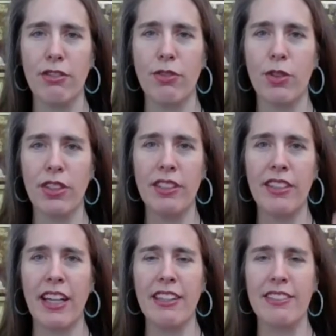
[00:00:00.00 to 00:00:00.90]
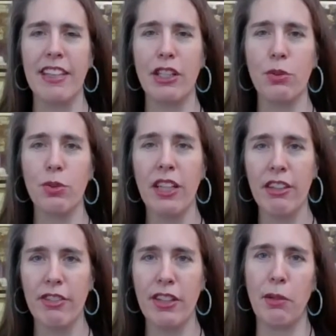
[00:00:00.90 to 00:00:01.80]
for the days that you
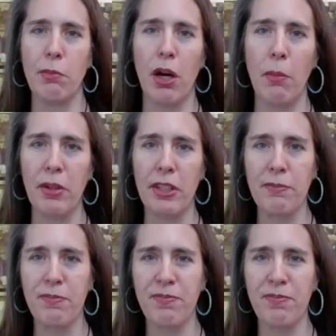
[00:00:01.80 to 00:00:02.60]
live in the property.